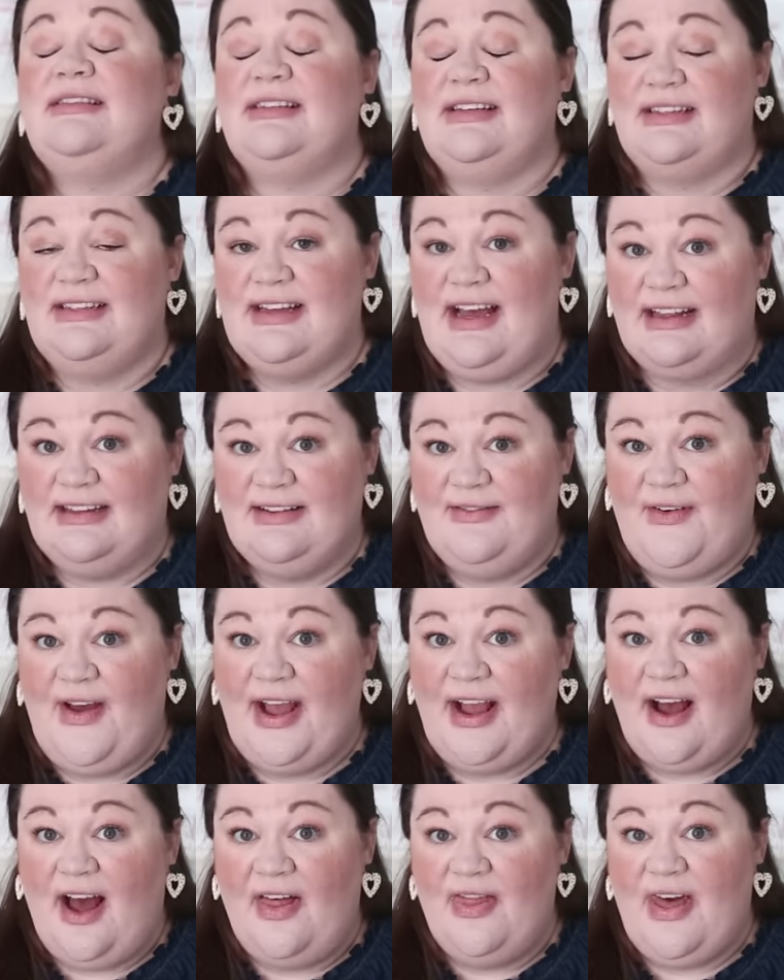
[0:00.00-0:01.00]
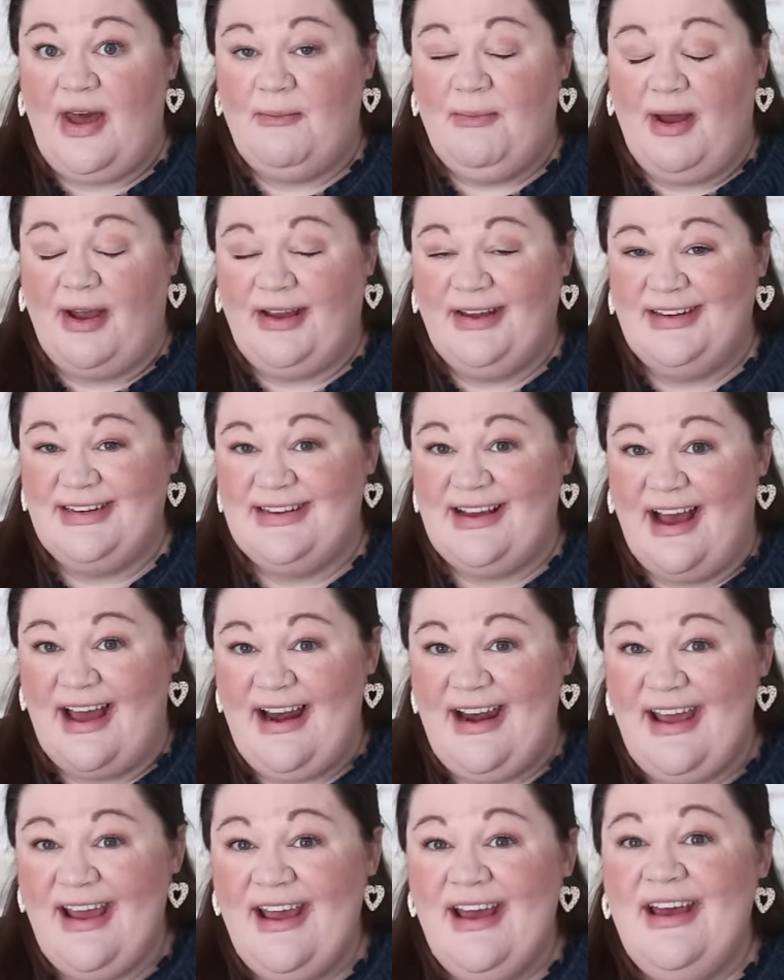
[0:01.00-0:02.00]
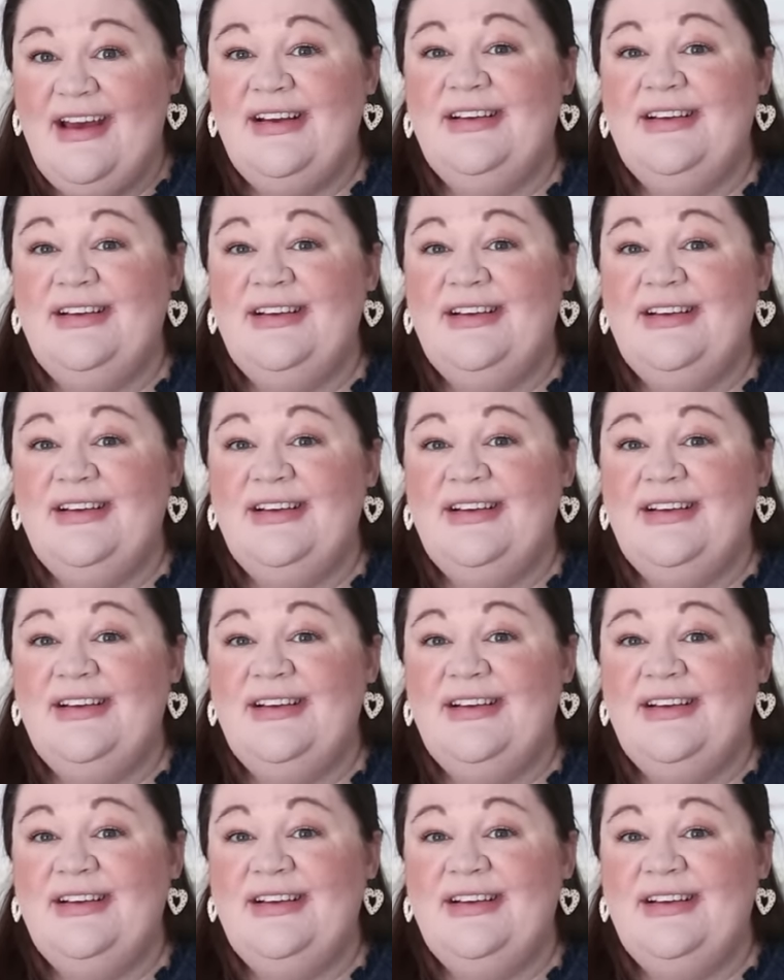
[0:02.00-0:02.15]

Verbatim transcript: success if I got that bucket done.